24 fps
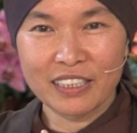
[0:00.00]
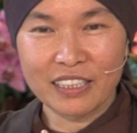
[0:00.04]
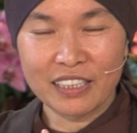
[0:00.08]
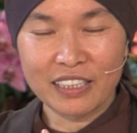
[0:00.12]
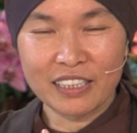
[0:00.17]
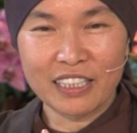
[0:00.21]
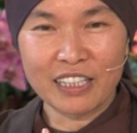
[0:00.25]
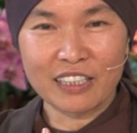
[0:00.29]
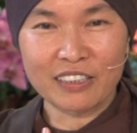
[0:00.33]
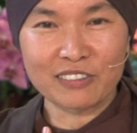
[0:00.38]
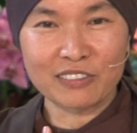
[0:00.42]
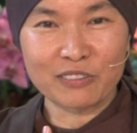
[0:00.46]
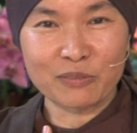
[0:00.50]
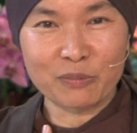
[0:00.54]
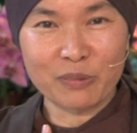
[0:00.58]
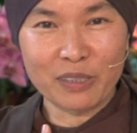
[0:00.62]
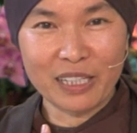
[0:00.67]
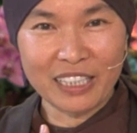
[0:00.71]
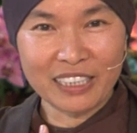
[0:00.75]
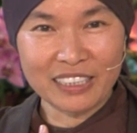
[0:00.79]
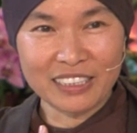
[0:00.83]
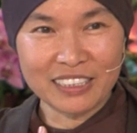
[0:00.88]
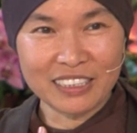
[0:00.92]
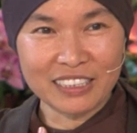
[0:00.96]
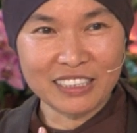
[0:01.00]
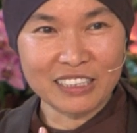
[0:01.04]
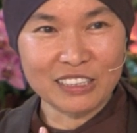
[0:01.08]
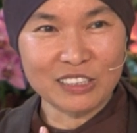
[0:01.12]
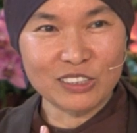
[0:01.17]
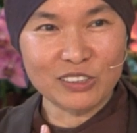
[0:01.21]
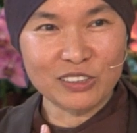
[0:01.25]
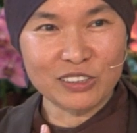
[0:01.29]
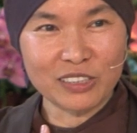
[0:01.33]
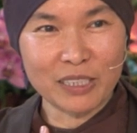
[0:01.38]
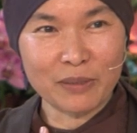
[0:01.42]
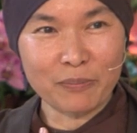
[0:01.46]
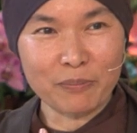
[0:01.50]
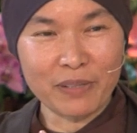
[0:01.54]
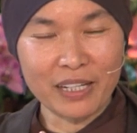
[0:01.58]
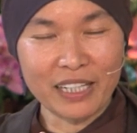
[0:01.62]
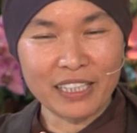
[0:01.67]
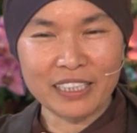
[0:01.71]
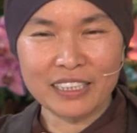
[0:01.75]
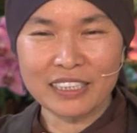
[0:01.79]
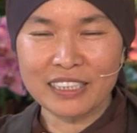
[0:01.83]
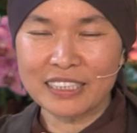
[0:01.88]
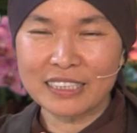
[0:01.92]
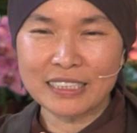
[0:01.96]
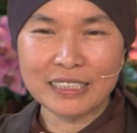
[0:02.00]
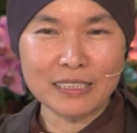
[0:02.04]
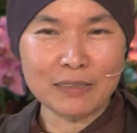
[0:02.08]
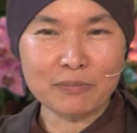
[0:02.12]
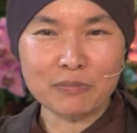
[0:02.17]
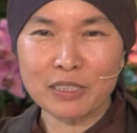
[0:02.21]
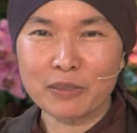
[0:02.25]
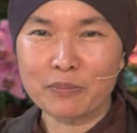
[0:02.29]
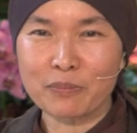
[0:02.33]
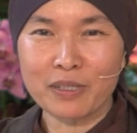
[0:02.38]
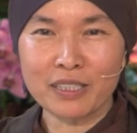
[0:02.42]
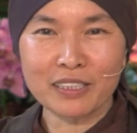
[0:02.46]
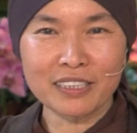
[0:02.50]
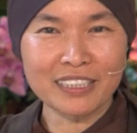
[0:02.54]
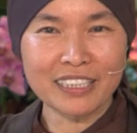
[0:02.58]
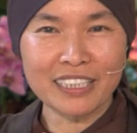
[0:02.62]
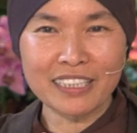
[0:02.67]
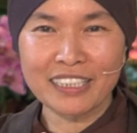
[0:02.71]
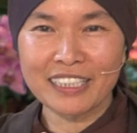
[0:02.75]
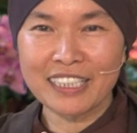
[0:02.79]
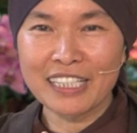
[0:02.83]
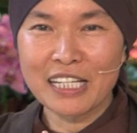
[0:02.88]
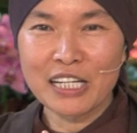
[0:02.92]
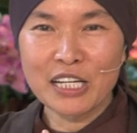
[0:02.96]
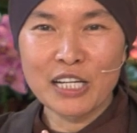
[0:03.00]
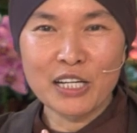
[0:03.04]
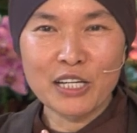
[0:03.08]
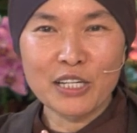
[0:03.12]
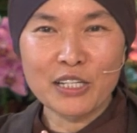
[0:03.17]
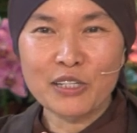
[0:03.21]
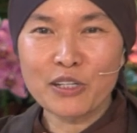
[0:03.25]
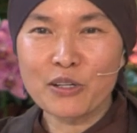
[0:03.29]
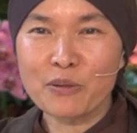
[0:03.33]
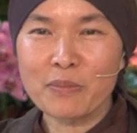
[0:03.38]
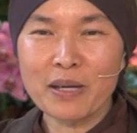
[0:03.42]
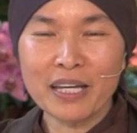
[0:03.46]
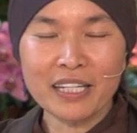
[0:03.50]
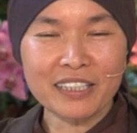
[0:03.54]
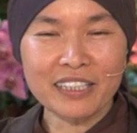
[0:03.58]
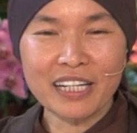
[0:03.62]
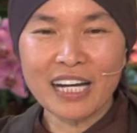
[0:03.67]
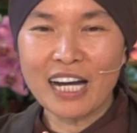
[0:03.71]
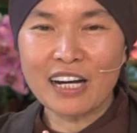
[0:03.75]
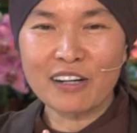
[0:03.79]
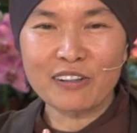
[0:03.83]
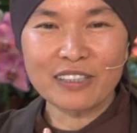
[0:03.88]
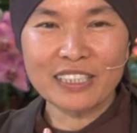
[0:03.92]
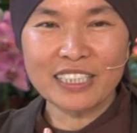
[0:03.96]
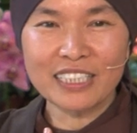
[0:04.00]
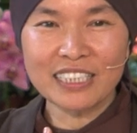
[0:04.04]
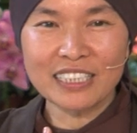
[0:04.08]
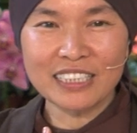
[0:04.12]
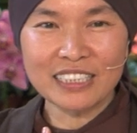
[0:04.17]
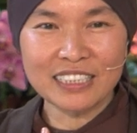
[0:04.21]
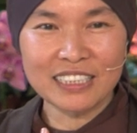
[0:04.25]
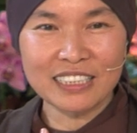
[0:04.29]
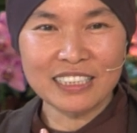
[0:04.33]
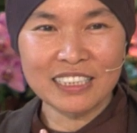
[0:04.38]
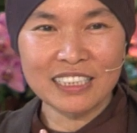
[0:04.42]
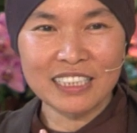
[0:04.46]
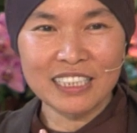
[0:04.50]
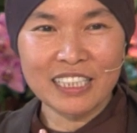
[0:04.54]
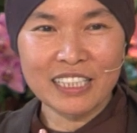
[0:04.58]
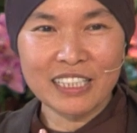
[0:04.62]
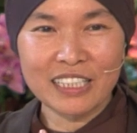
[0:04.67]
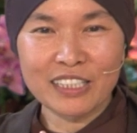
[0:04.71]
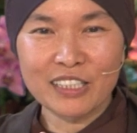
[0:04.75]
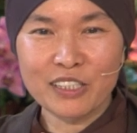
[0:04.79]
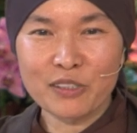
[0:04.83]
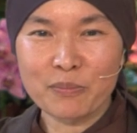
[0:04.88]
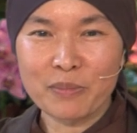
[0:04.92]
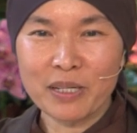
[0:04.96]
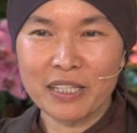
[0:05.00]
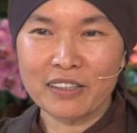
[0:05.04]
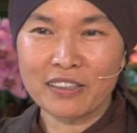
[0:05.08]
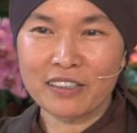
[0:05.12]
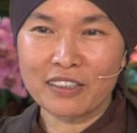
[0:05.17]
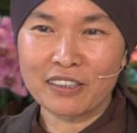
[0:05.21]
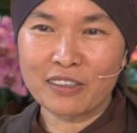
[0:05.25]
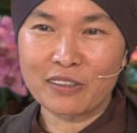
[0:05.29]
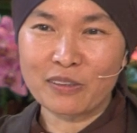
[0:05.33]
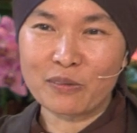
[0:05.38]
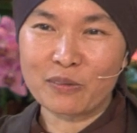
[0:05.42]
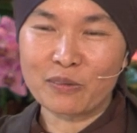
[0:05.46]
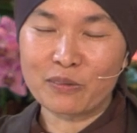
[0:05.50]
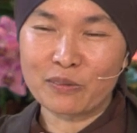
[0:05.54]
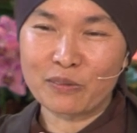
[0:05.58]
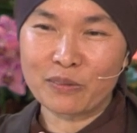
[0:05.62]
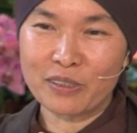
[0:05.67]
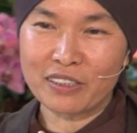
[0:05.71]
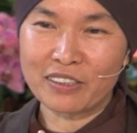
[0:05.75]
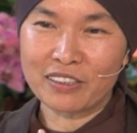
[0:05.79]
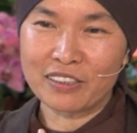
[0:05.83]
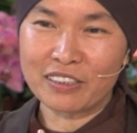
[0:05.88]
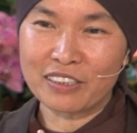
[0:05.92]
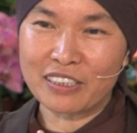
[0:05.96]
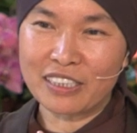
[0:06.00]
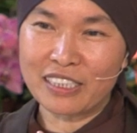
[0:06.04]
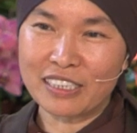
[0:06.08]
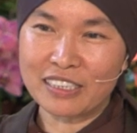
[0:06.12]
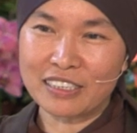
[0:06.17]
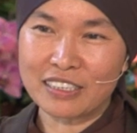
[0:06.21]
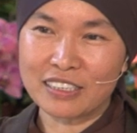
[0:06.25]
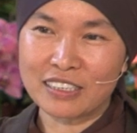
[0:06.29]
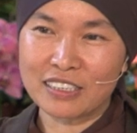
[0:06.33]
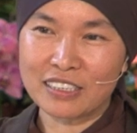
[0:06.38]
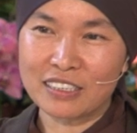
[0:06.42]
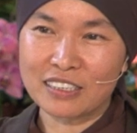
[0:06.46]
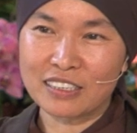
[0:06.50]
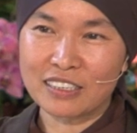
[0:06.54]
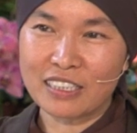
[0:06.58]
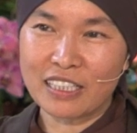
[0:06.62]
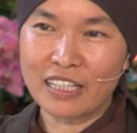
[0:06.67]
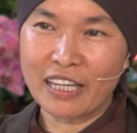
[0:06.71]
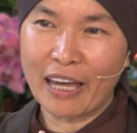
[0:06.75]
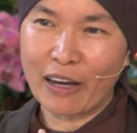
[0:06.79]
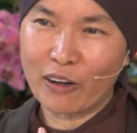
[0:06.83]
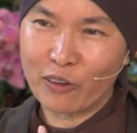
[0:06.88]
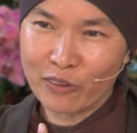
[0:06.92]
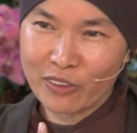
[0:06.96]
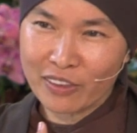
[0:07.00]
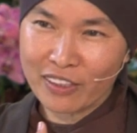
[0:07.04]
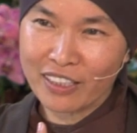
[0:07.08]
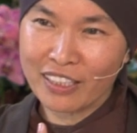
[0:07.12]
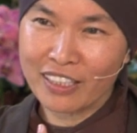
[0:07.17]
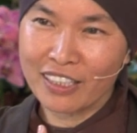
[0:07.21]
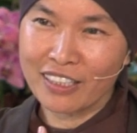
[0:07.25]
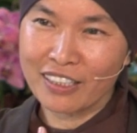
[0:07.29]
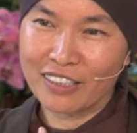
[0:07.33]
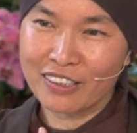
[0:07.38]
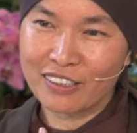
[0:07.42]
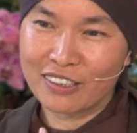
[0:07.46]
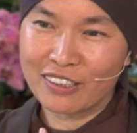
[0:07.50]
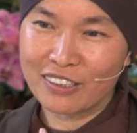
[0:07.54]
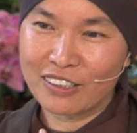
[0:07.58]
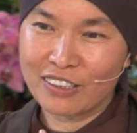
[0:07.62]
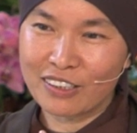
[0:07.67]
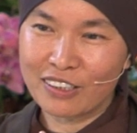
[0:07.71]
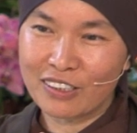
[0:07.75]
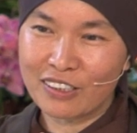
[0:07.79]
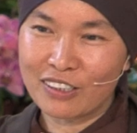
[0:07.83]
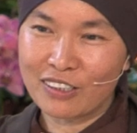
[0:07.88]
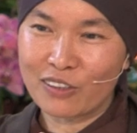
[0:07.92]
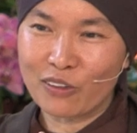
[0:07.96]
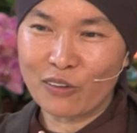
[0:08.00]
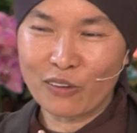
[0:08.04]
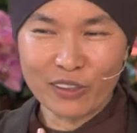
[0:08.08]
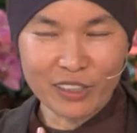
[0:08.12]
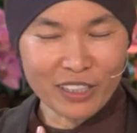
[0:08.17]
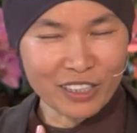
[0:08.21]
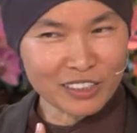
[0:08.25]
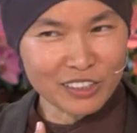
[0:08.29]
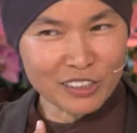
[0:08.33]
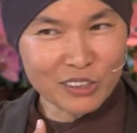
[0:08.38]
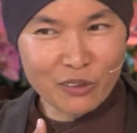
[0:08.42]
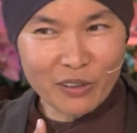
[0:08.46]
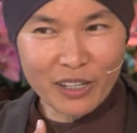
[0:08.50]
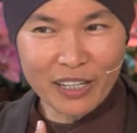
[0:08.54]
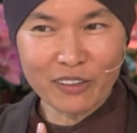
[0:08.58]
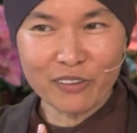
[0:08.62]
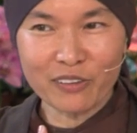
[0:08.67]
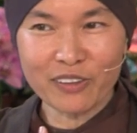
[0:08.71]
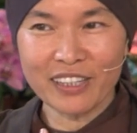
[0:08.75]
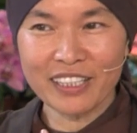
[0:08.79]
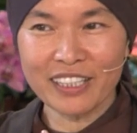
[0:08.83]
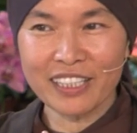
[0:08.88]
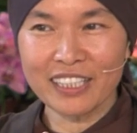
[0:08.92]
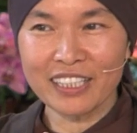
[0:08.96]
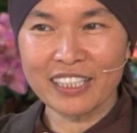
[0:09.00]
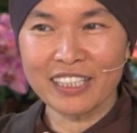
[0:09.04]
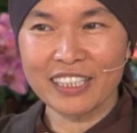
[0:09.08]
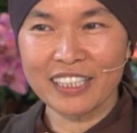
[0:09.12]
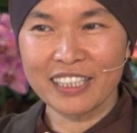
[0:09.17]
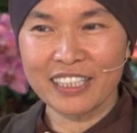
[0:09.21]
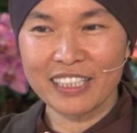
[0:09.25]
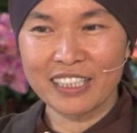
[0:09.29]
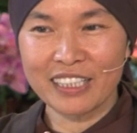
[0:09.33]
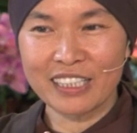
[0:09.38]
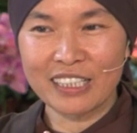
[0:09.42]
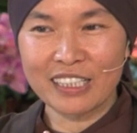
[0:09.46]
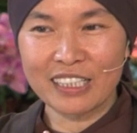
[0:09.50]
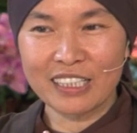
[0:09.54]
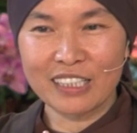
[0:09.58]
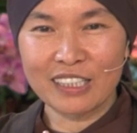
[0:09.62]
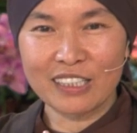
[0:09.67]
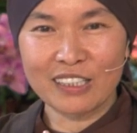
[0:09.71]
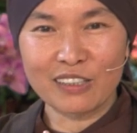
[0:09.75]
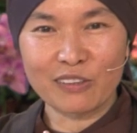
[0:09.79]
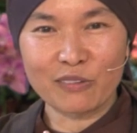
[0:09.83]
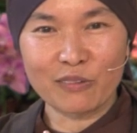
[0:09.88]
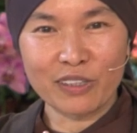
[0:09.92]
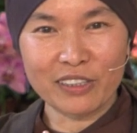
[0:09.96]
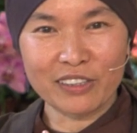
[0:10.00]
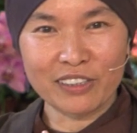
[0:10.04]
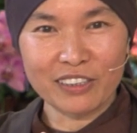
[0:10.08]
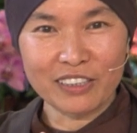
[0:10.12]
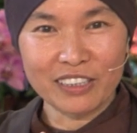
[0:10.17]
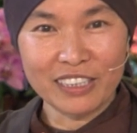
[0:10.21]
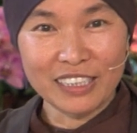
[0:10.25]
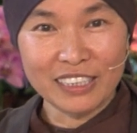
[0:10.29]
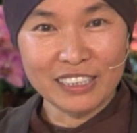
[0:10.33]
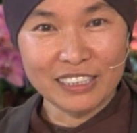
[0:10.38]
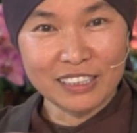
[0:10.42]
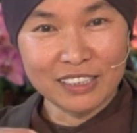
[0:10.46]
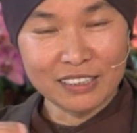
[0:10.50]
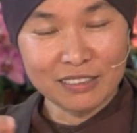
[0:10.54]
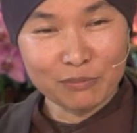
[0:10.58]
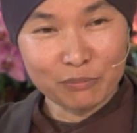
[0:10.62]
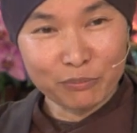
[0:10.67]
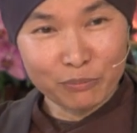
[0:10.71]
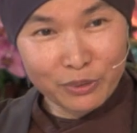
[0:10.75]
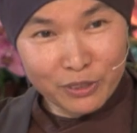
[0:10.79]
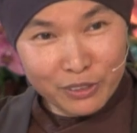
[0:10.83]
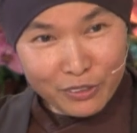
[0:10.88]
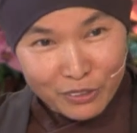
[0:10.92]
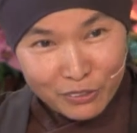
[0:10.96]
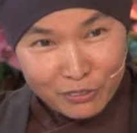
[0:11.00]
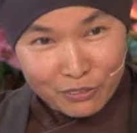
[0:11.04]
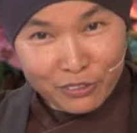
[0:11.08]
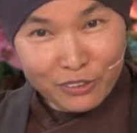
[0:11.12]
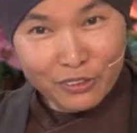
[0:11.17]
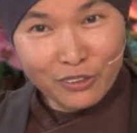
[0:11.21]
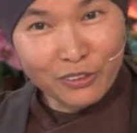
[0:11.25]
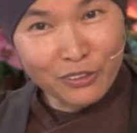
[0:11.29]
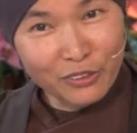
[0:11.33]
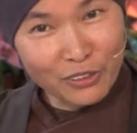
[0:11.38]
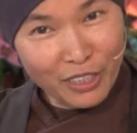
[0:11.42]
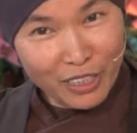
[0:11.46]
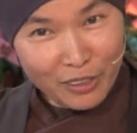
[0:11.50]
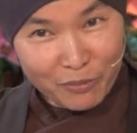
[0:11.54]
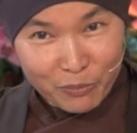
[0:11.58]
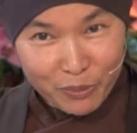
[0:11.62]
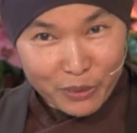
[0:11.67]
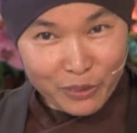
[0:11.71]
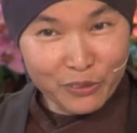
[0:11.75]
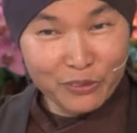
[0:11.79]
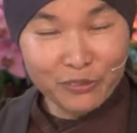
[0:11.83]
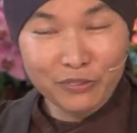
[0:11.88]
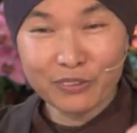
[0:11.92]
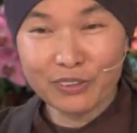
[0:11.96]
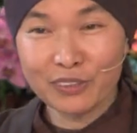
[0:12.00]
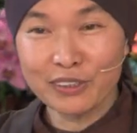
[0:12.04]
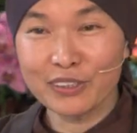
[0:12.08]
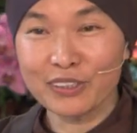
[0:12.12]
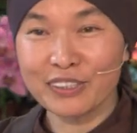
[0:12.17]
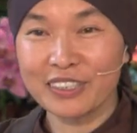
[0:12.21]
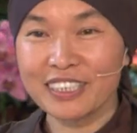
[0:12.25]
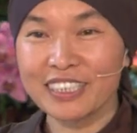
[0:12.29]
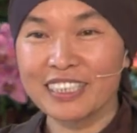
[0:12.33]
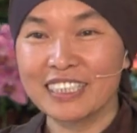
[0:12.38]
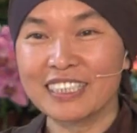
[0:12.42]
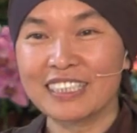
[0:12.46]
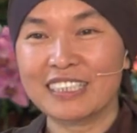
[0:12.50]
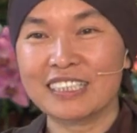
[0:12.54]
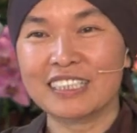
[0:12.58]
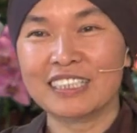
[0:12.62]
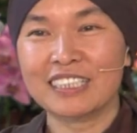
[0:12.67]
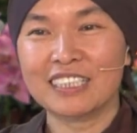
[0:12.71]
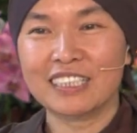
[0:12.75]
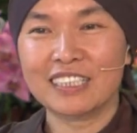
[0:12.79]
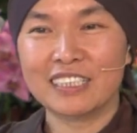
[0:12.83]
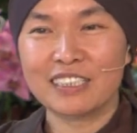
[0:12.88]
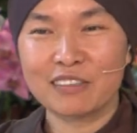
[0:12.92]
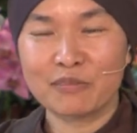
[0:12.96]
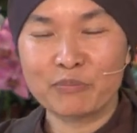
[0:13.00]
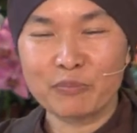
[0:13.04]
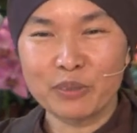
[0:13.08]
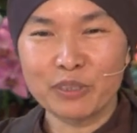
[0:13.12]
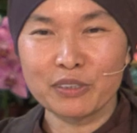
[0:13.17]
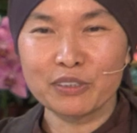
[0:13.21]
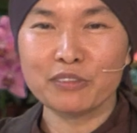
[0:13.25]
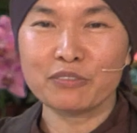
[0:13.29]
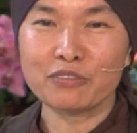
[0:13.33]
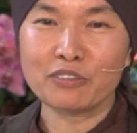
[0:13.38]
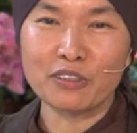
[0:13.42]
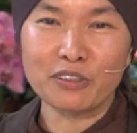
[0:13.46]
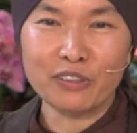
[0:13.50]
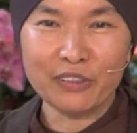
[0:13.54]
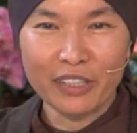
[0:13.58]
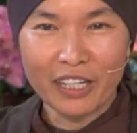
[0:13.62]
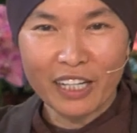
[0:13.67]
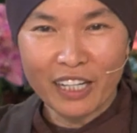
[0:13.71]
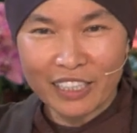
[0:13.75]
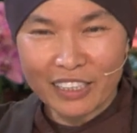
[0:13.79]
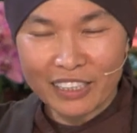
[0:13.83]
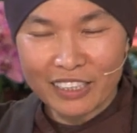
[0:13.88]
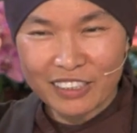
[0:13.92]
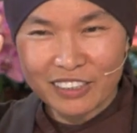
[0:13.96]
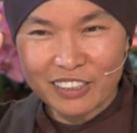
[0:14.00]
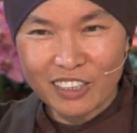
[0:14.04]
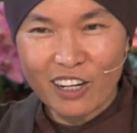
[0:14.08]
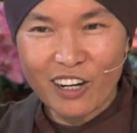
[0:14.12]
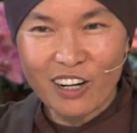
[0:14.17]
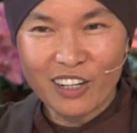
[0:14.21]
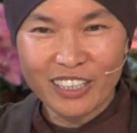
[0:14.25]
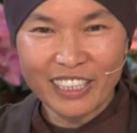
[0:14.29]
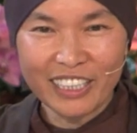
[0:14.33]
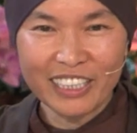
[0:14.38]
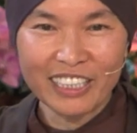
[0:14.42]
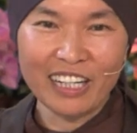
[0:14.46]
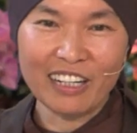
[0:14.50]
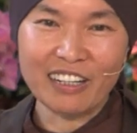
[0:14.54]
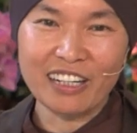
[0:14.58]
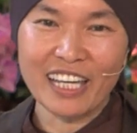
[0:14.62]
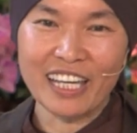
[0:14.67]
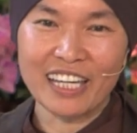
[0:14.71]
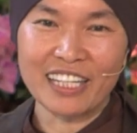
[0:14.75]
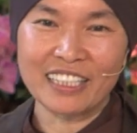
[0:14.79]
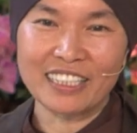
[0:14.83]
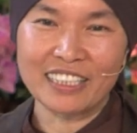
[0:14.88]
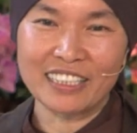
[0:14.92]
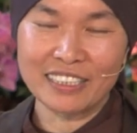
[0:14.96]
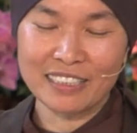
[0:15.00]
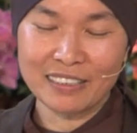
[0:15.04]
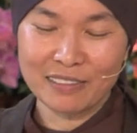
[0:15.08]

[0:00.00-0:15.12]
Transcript: And our practice is to come back and accept our body, no matter how it is. no matter whether it's healthy or not so healthy, whether it's beautiful or not beautiful, beautiful or not, it's all in our head.